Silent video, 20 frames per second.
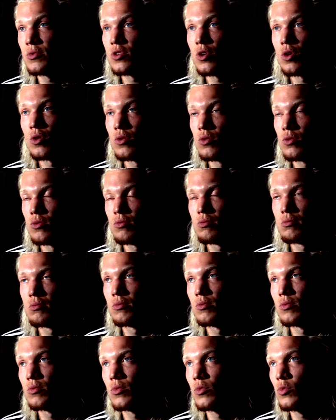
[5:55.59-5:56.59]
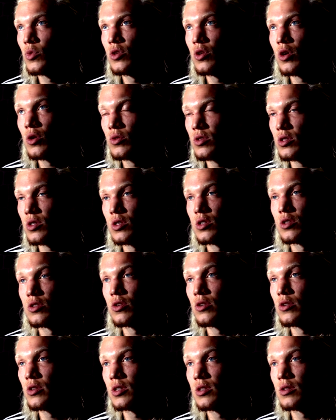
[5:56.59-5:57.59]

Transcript: So we know it's going to turn,